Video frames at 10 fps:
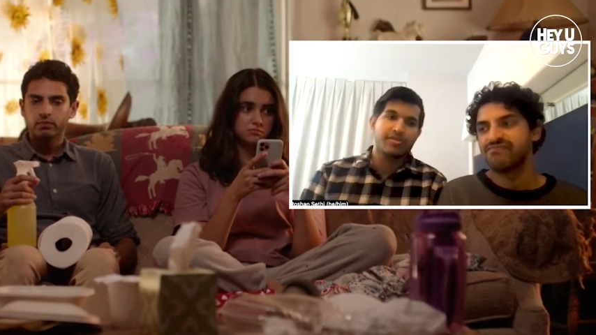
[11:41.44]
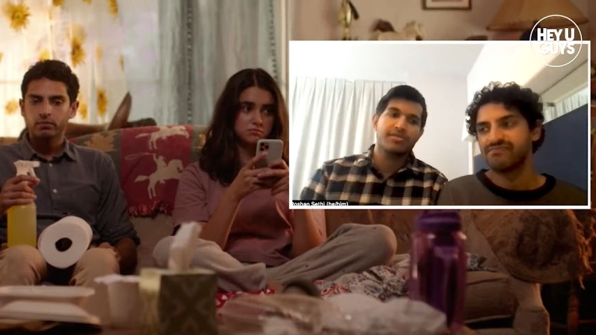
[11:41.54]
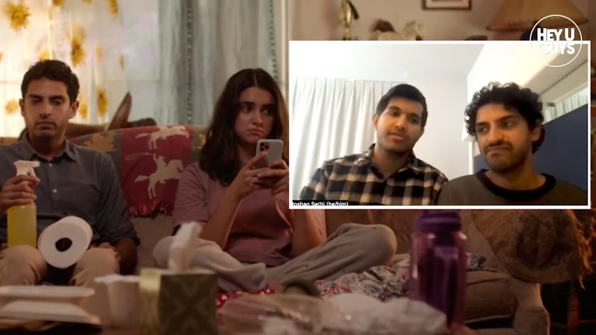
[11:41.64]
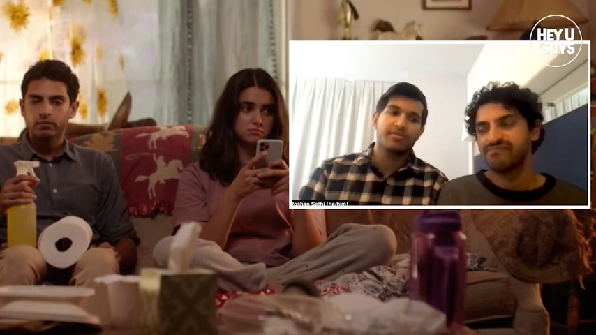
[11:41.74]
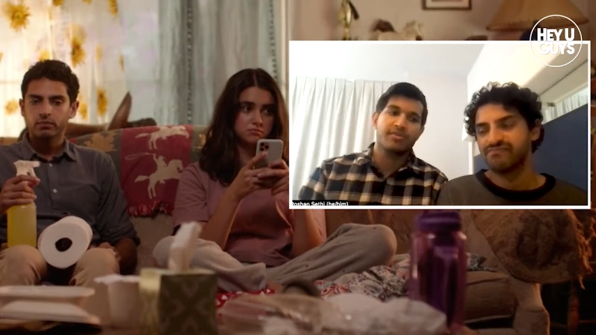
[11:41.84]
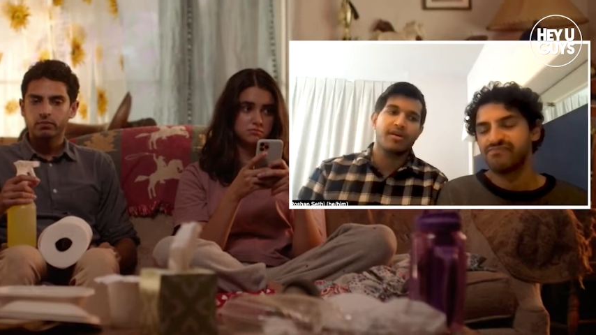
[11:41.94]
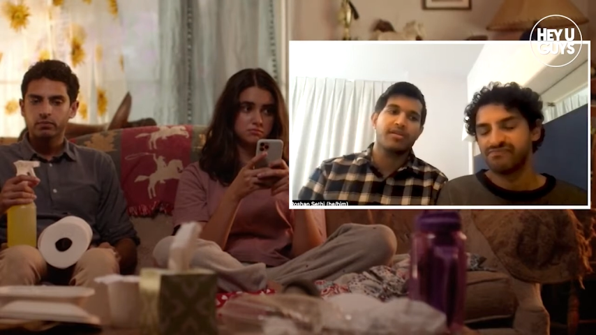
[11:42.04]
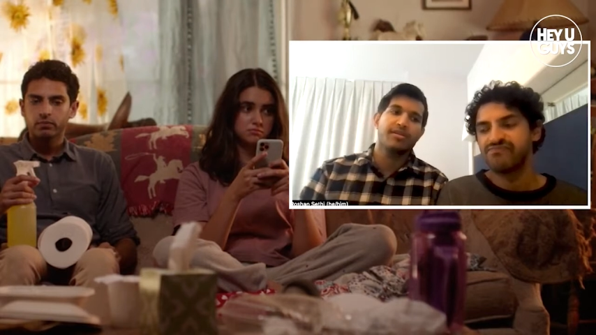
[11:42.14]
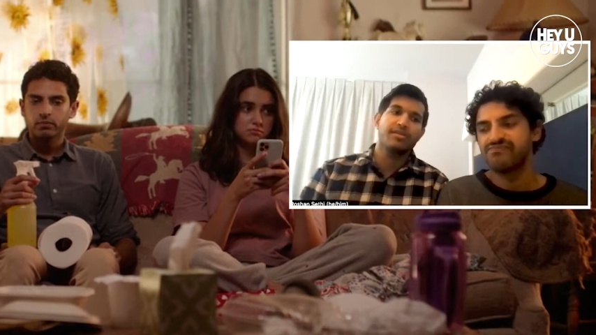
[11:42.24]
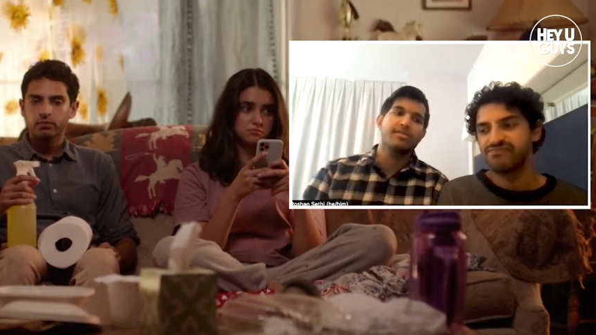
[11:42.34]
Speaker 1: concerned with
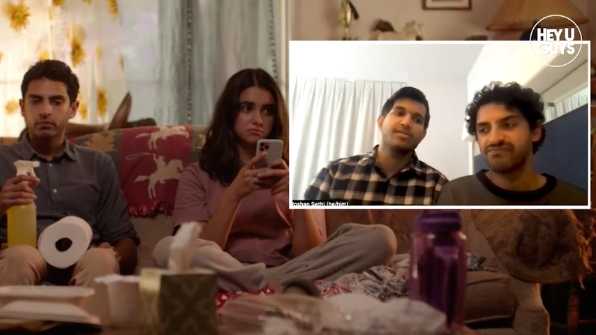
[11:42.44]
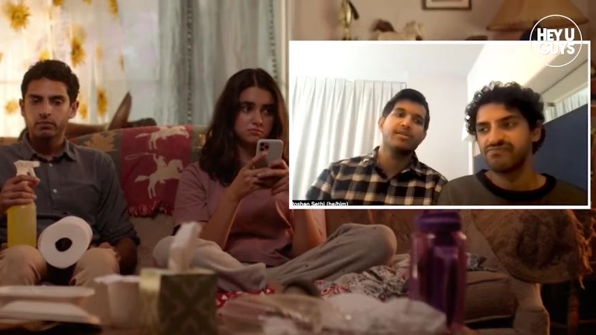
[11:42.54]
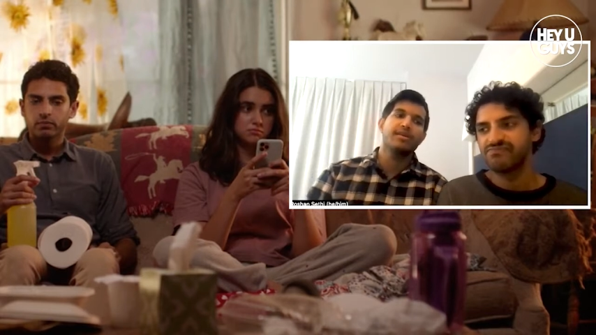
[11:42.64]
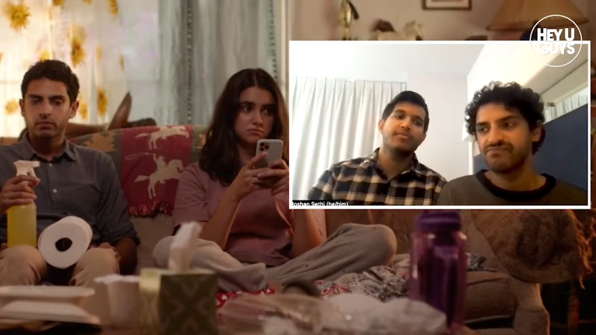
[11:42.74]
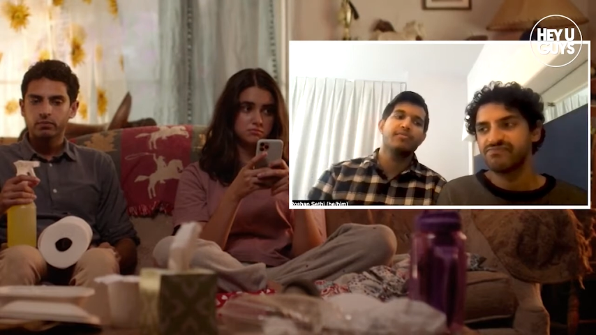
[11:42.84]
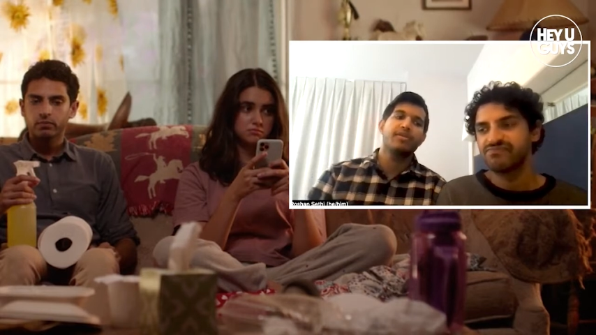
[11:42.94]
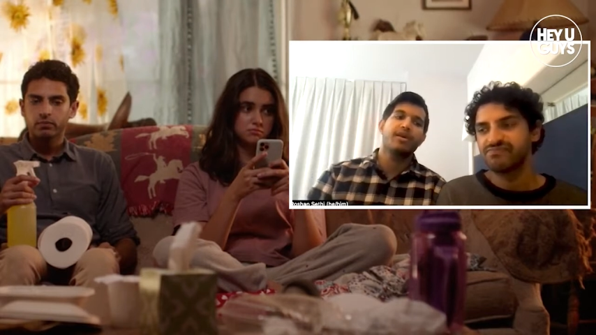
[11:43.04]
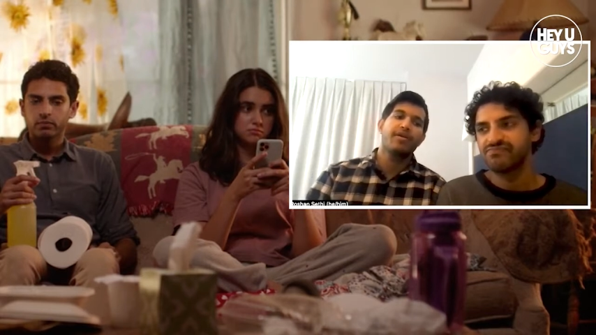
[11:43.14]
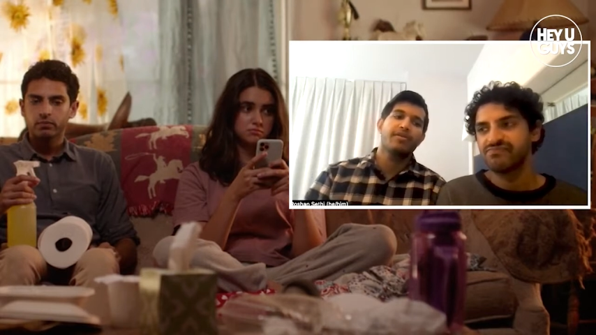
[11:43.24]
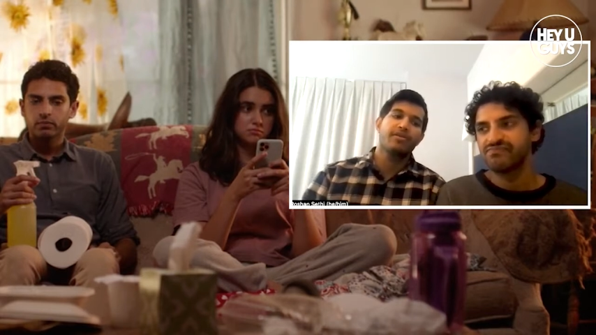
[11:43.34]
authenticity. But the
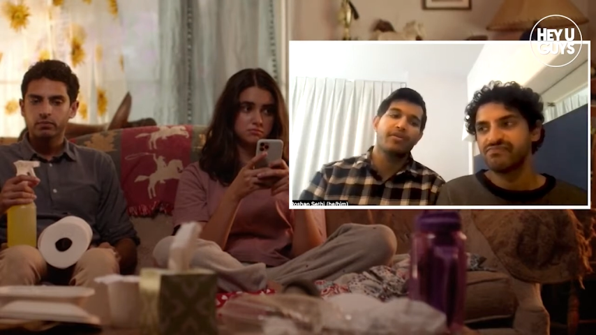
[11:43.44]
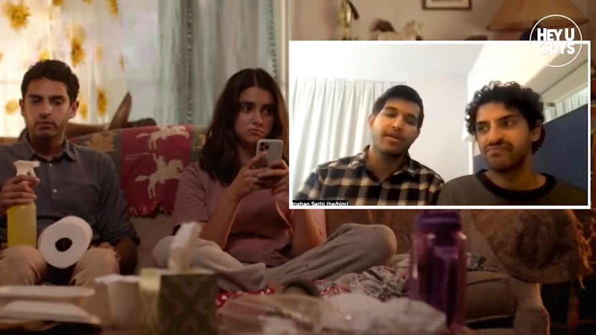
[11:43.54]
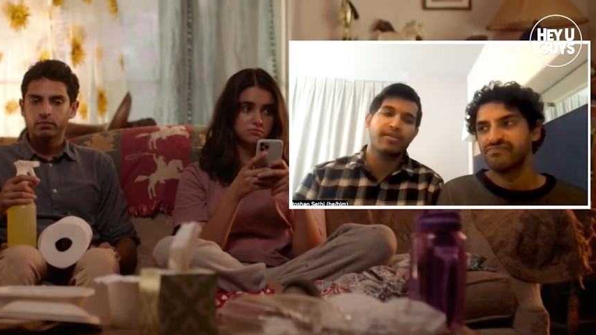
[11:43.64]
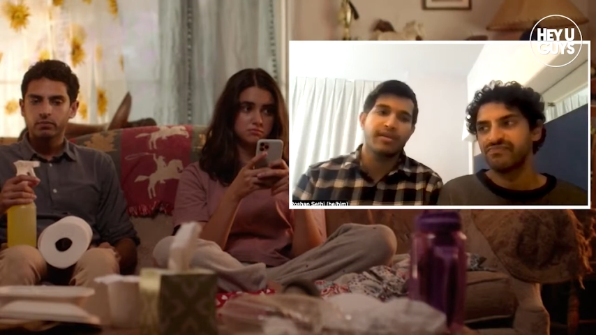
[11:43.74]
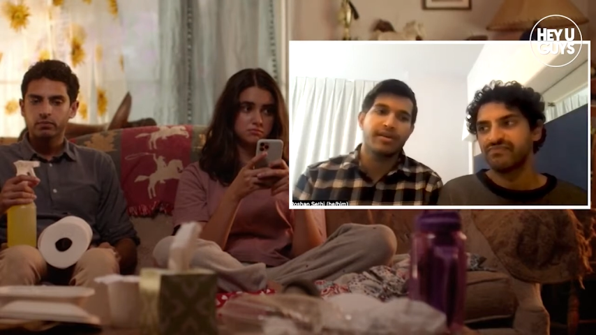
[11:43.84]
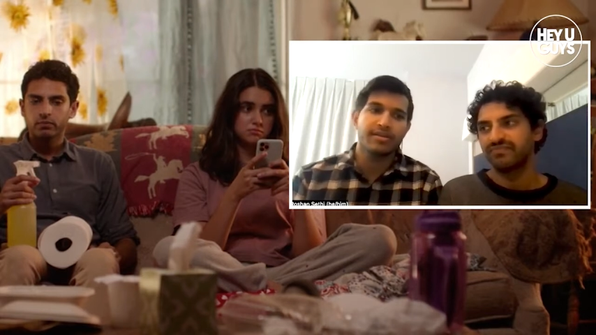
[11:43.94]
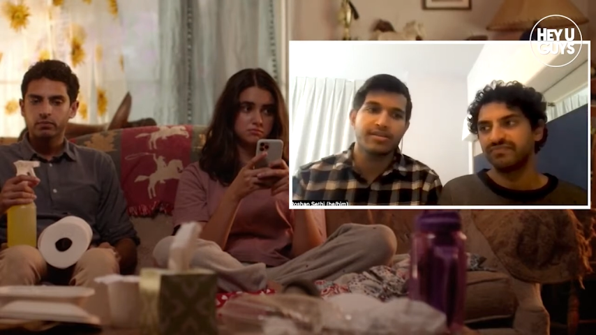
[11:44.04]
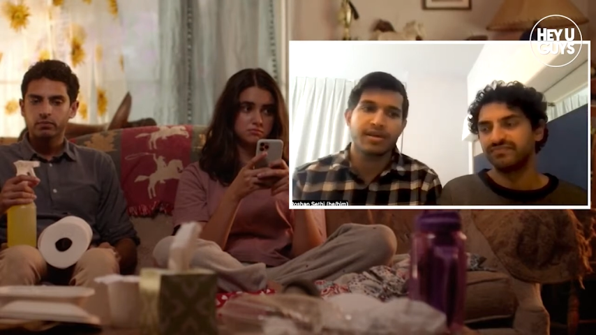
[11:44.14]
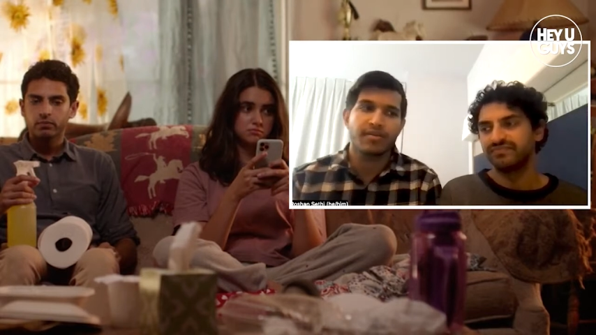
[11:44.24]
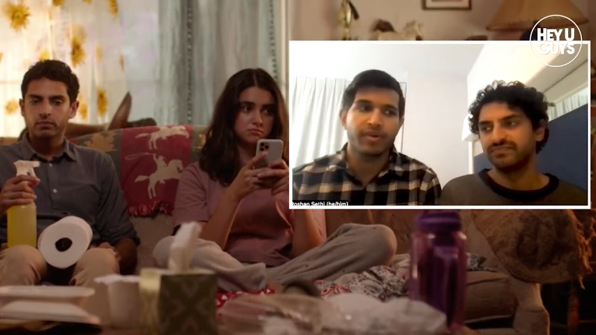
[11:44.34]
other great thing is
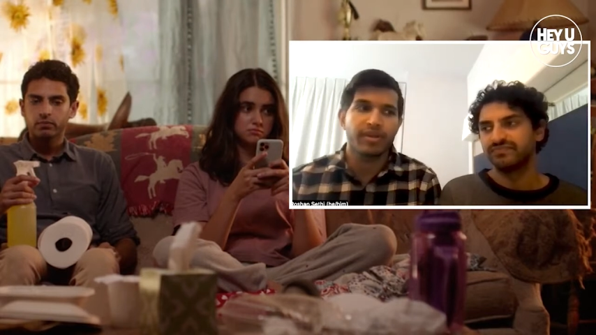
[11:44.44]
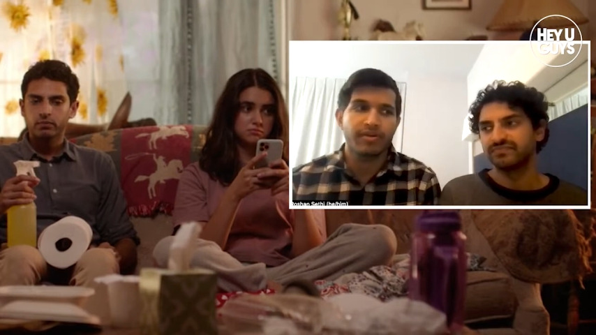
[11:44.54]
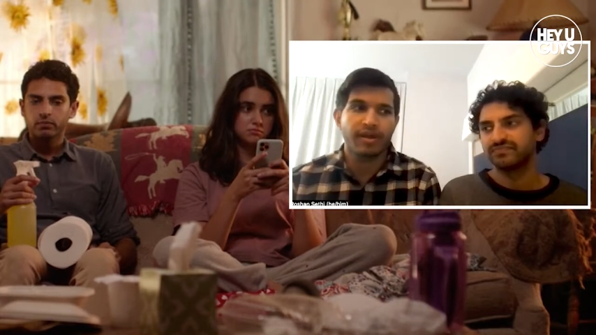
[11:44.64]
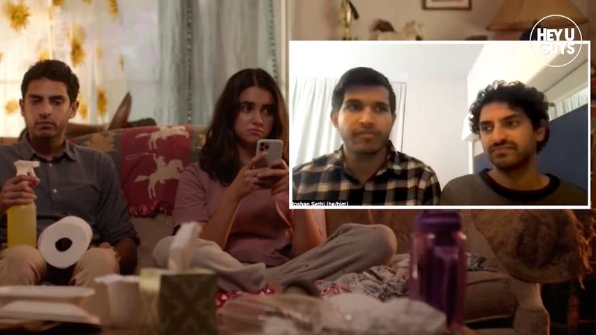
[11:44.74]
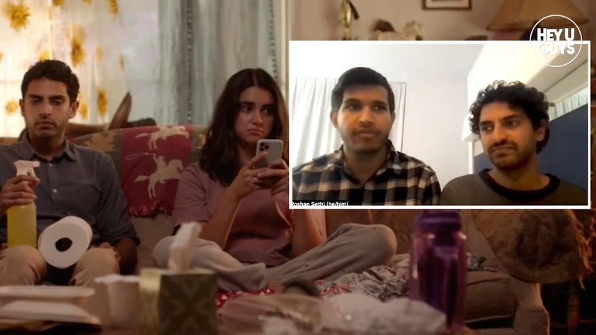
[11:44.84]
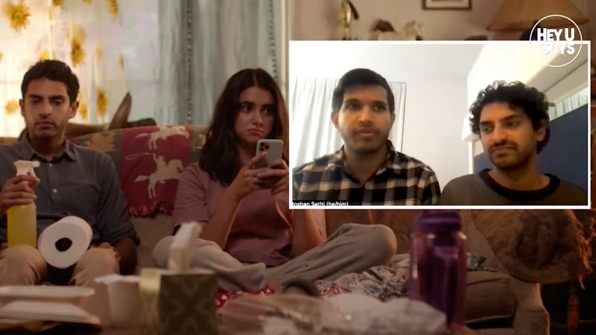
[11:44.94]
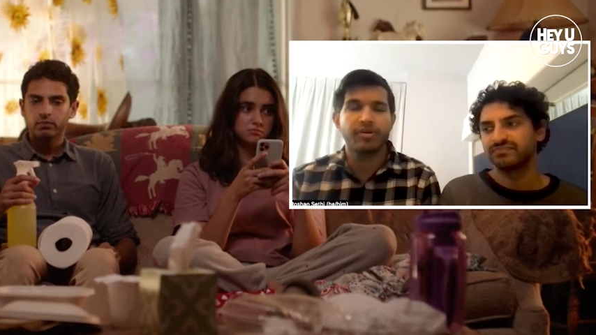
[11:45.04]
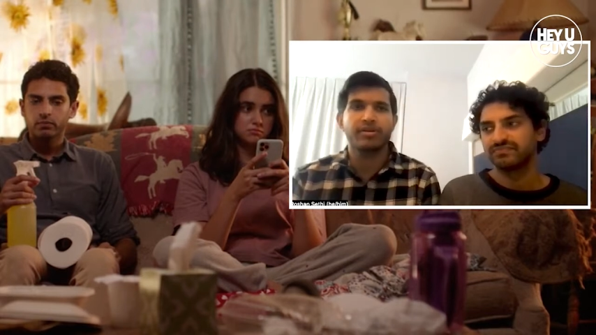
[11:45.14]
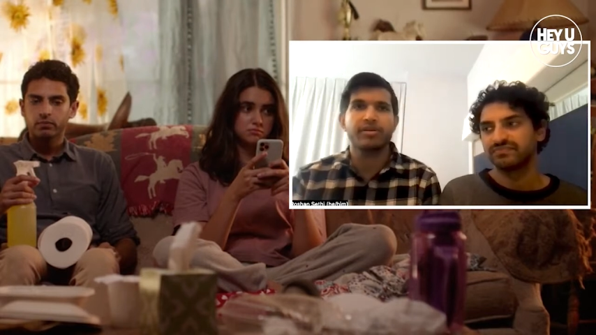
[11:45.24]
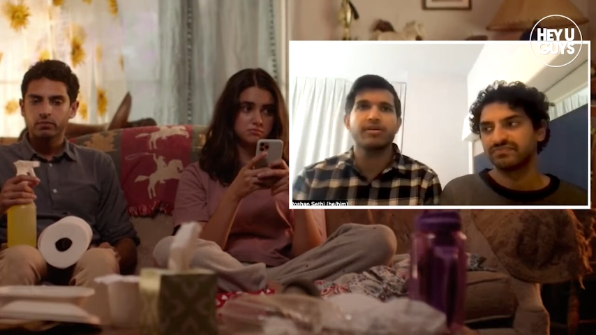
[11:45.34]
that we don't have the
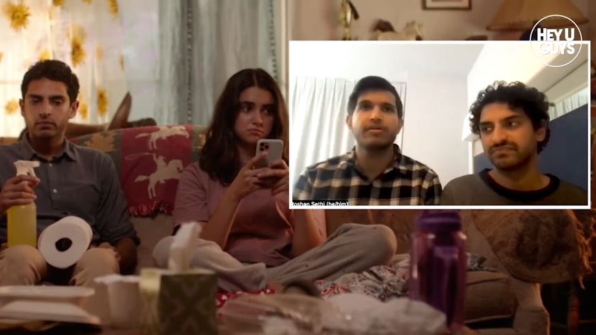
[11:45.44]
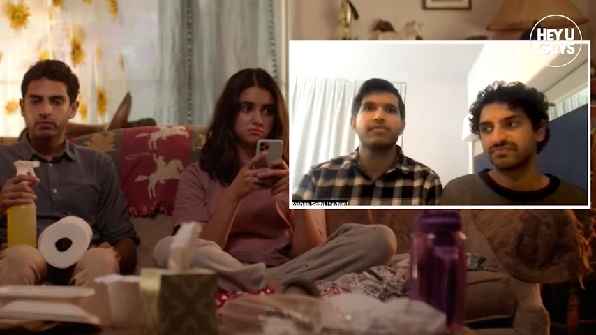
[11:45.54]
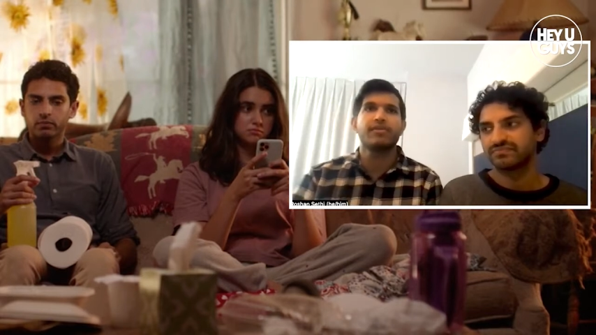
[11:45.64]
burden of